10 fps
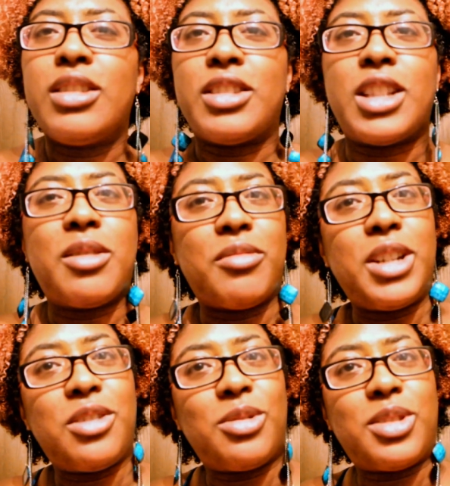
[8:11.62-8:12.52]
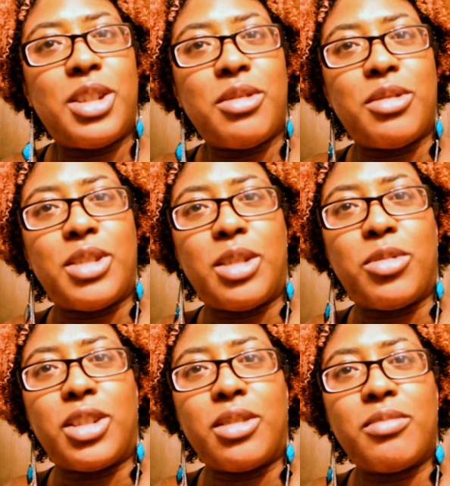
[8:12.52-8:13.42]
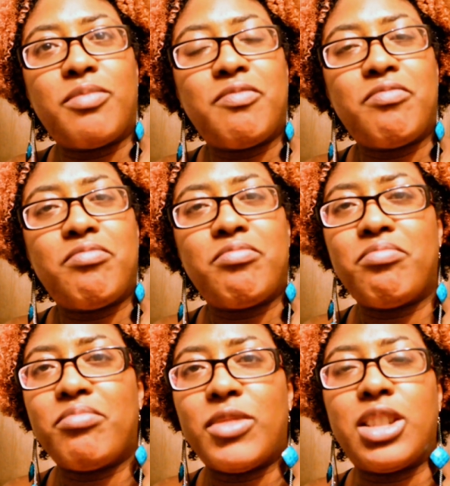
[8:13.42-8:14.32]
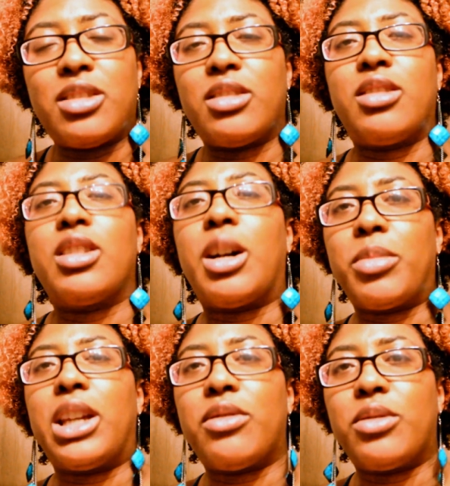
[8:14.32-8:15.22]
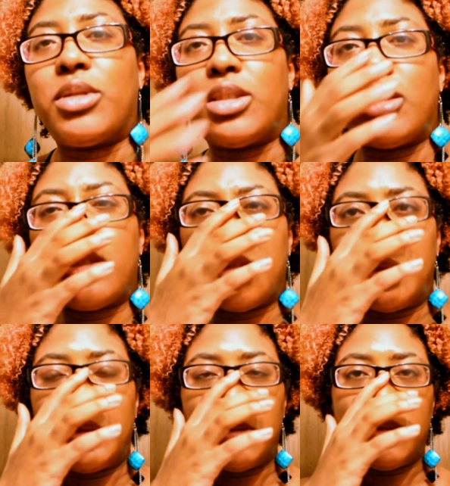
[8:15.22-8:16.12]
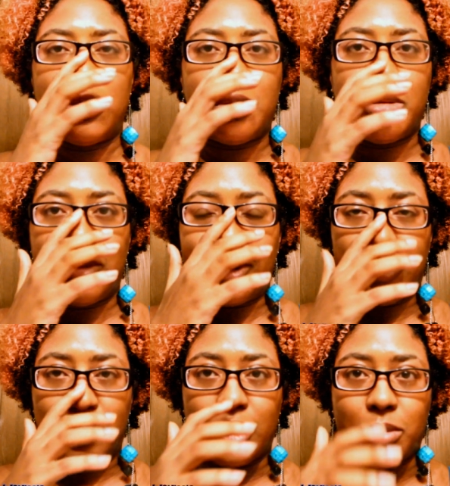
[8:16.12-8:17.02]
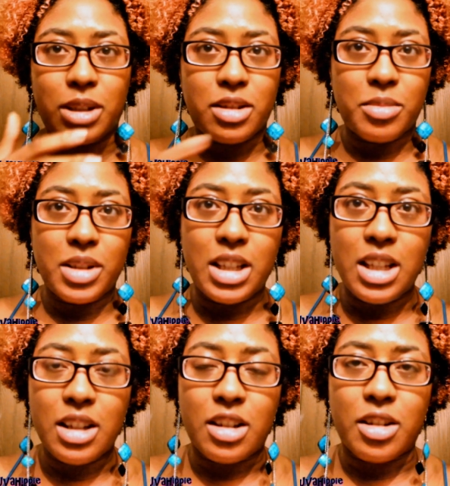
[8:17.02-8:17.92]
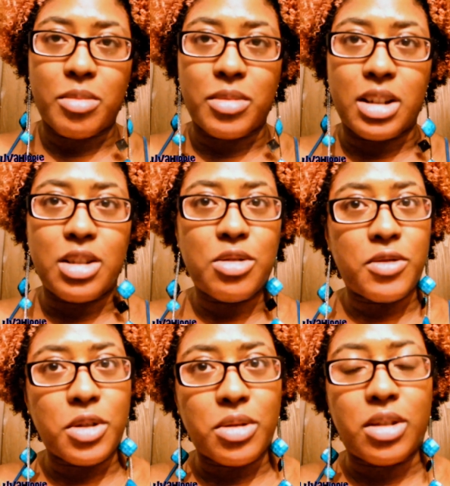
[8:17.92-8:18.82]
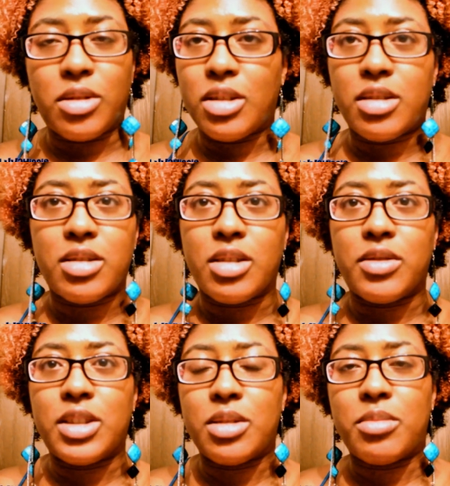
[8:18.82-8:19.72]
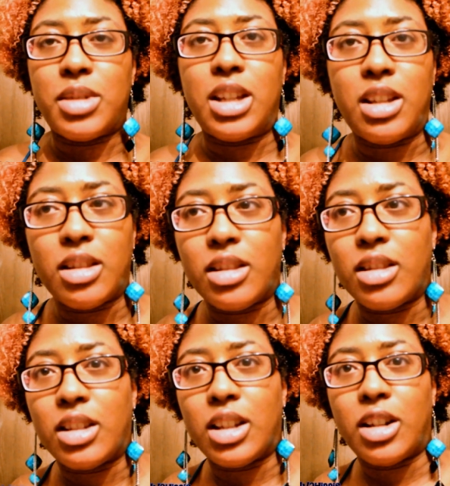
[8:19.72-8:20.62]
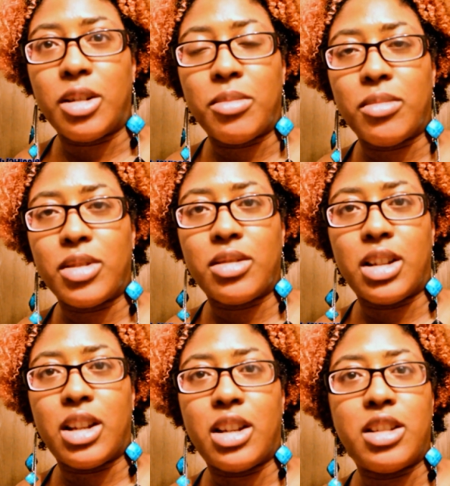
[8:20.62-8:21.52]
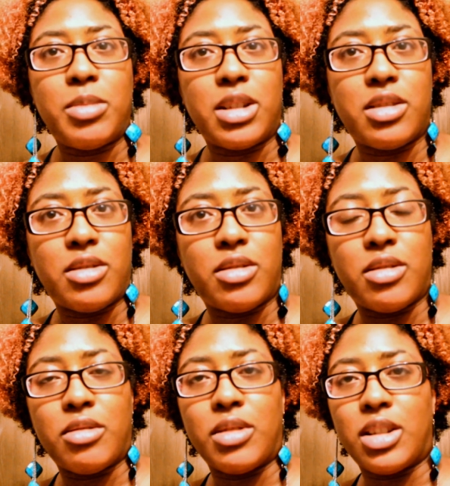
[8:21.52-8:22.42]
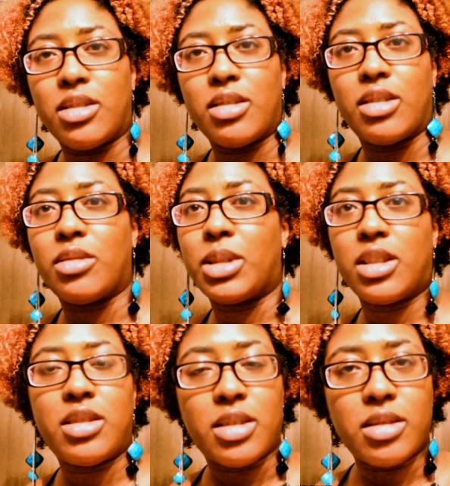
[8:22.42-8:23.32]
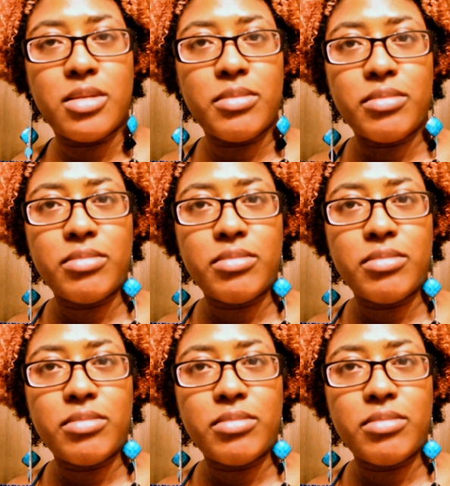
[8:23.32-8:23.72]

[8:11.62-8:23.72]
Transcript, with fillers: Stop racial stereotyping. Let's just stop that for once. Just because I'm a geek and I'm an introvert and all of this stuff doesn't mean that I need to be considered another race. That doesn't make any sense.